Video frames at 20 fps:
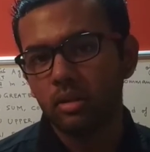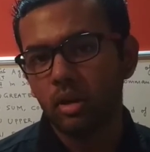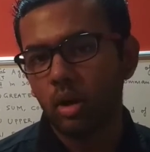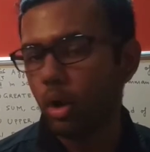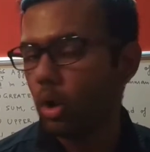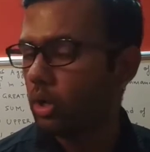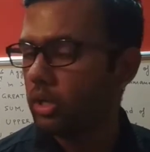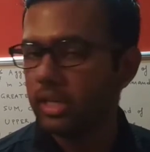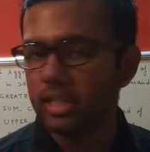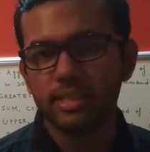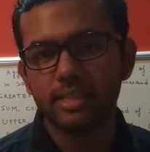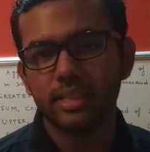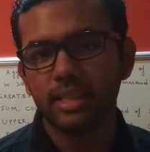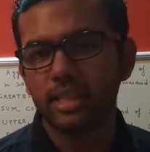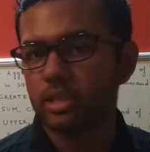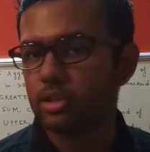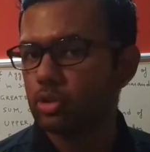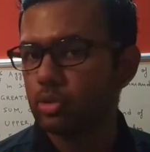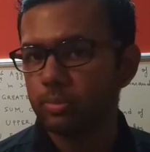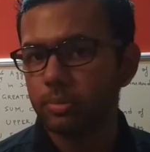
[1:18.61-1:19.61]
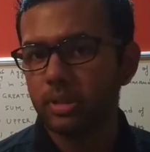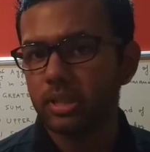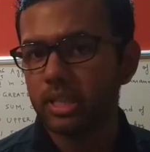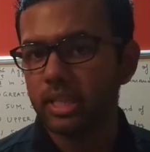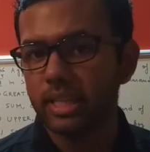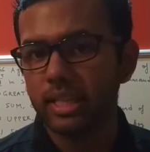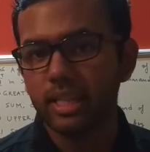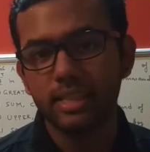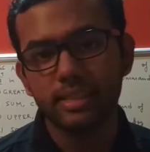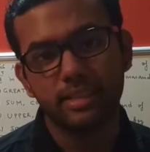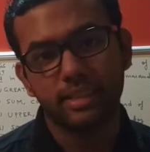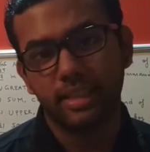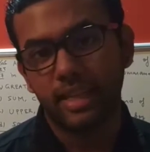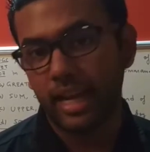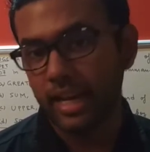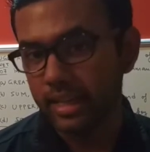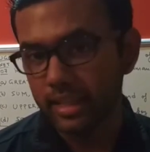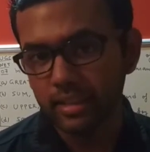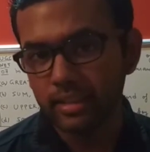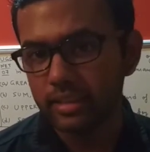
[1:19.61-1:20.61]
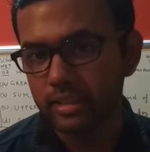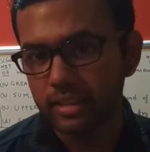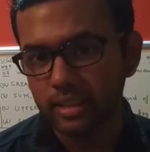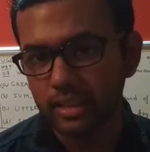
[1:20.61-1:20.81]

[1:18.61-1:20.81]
or let's say a super key is a candidate